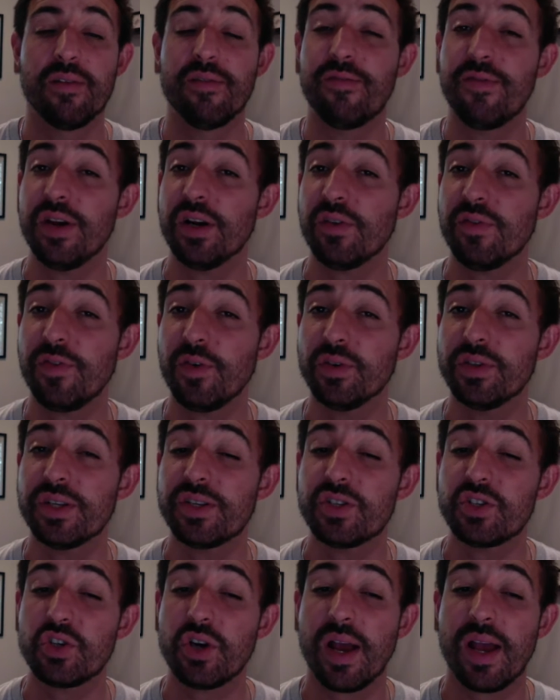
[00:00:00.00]
fearful
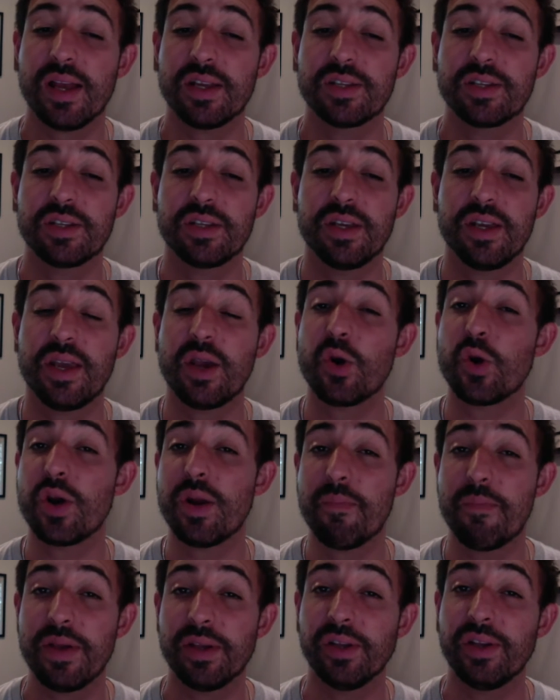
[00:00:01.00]
distress,
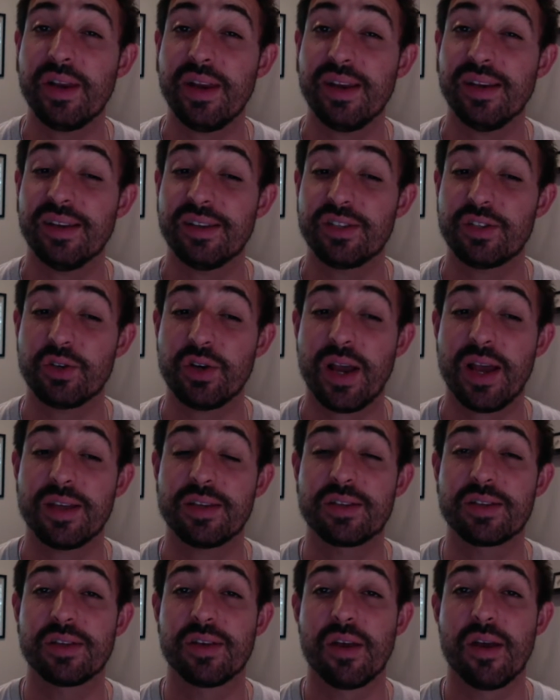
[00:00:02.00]
irritability to
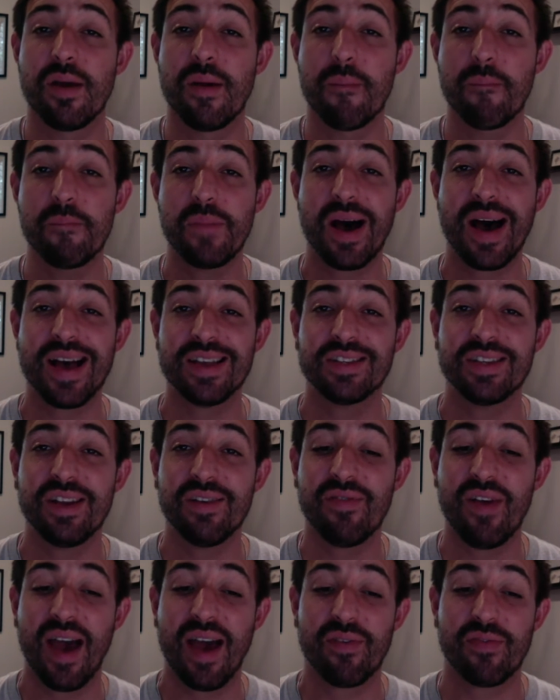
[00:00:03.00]
distress,
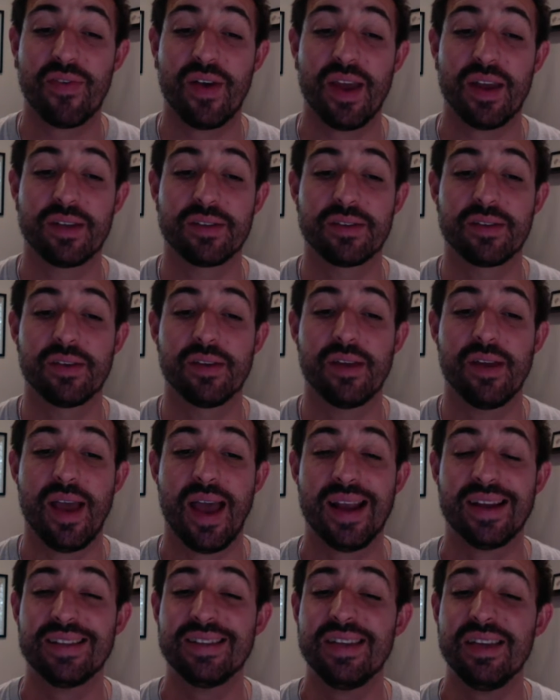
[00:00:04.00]
positive affect,
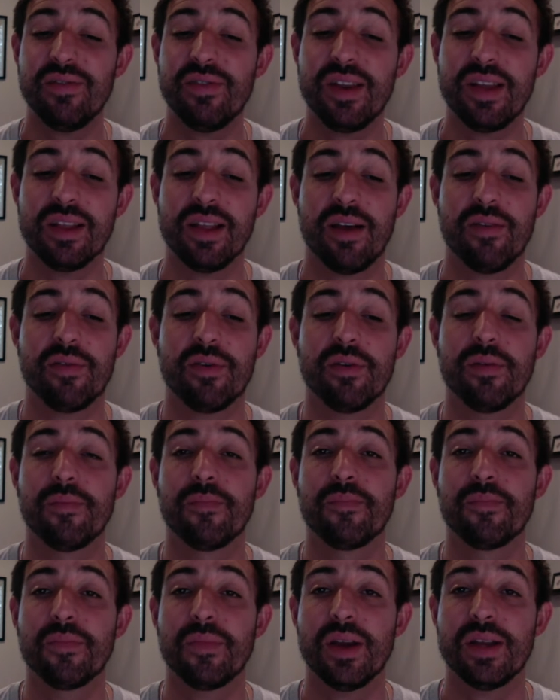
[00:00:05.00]
activity level,
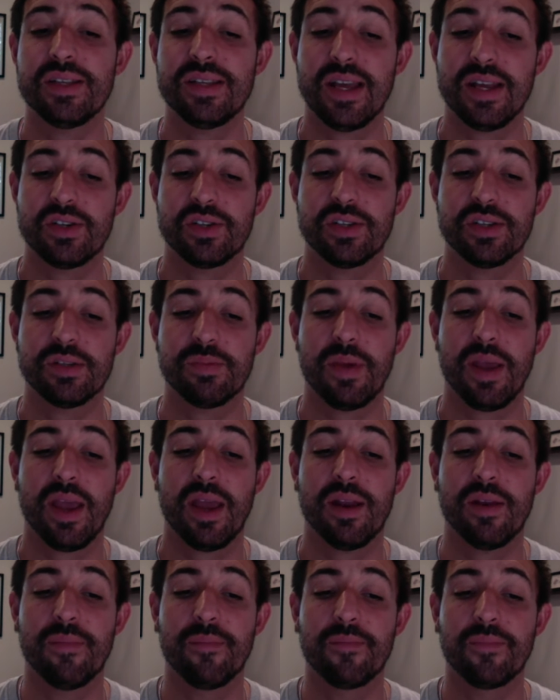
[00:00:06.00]
attention
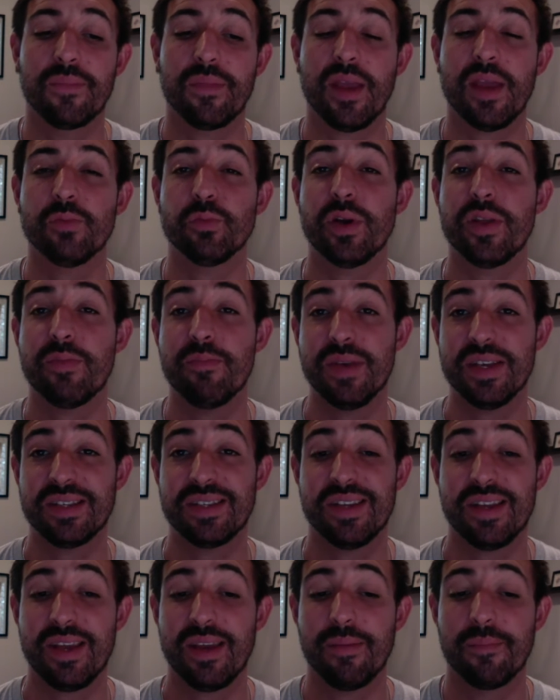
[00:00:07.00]
span, and
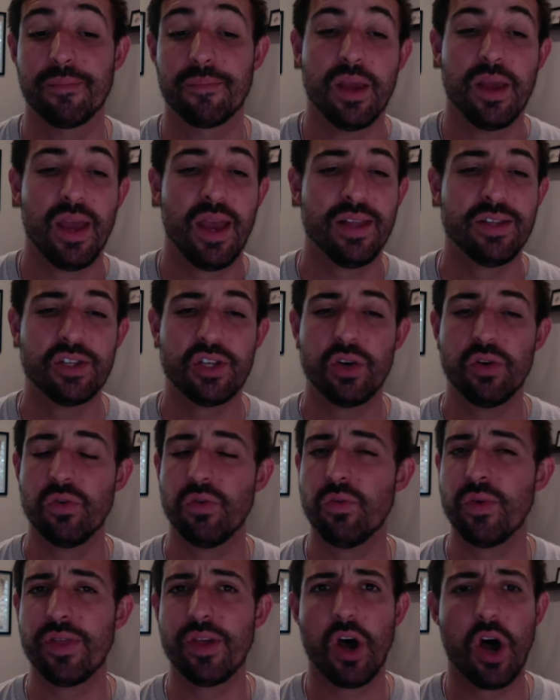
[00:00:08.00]
rhythmicity. And so,
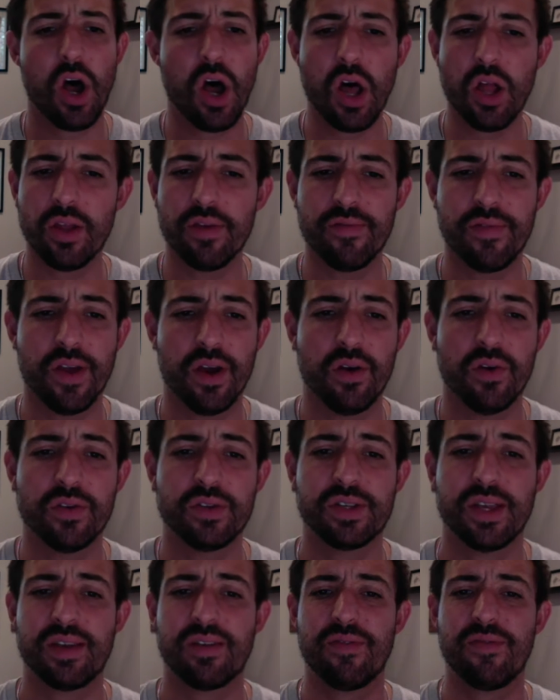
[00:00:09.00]
with all of those,
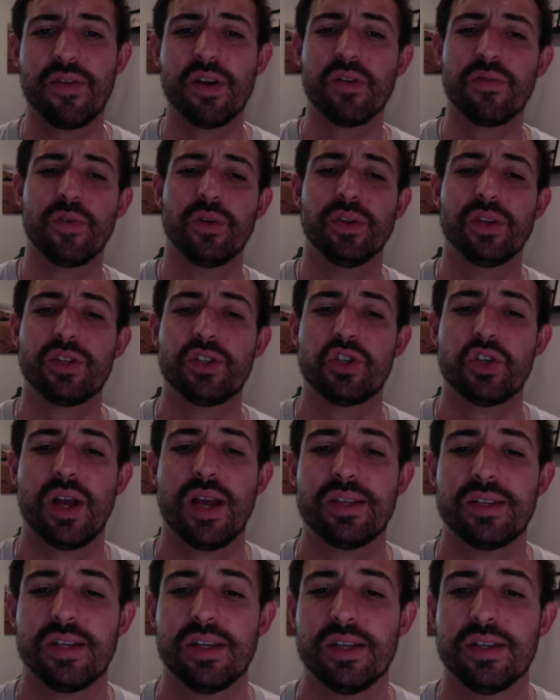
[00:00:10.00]
like fearful
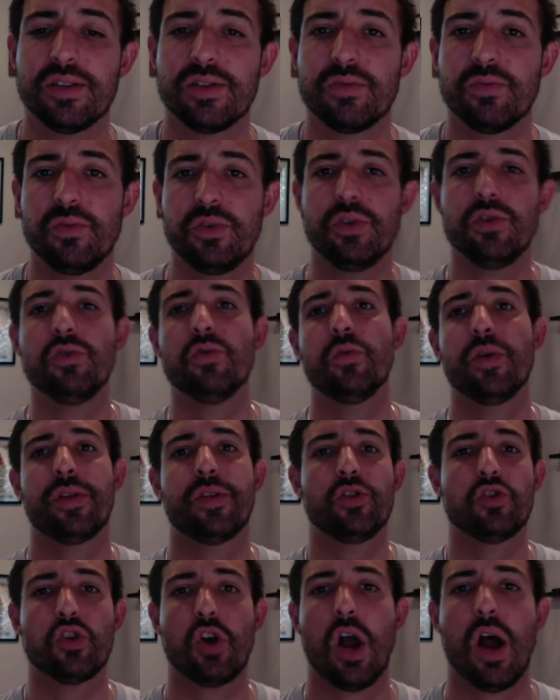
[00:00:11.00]
distress is, do you
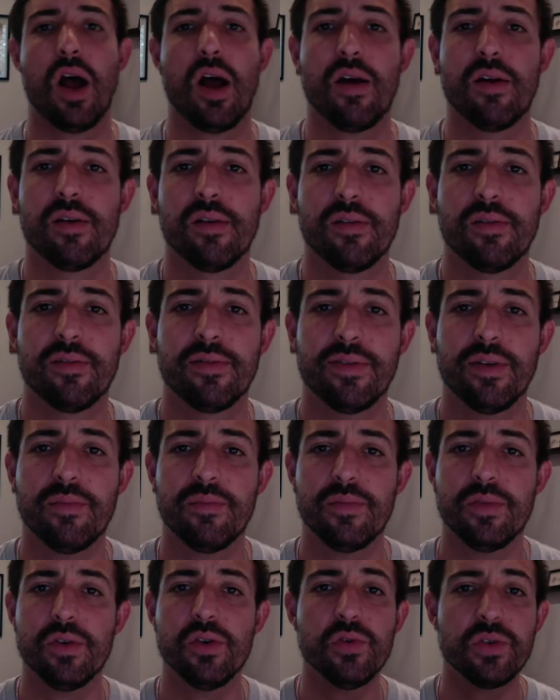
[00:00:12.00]
withdraw
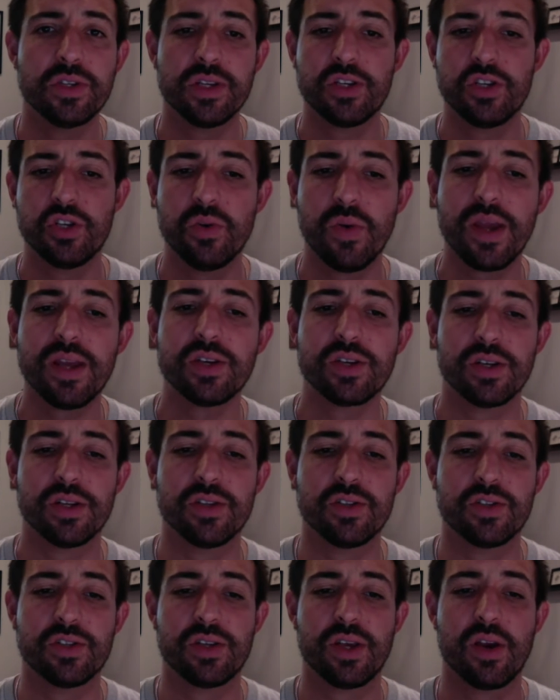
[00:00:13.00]
from new
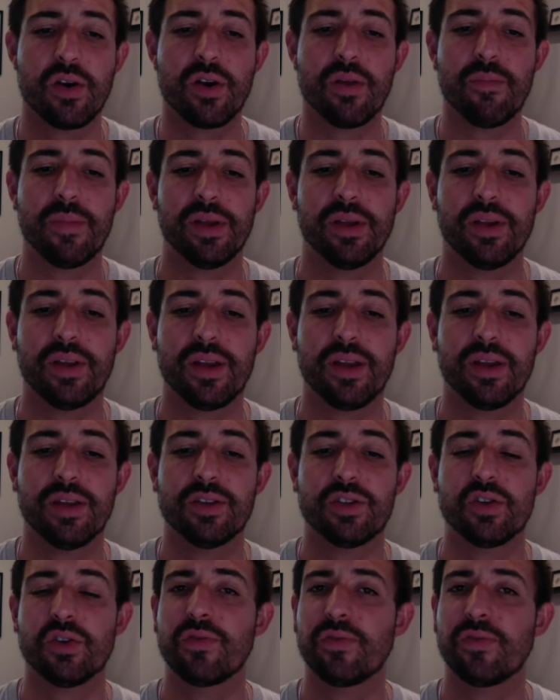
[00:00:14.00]
situations? Irritability is your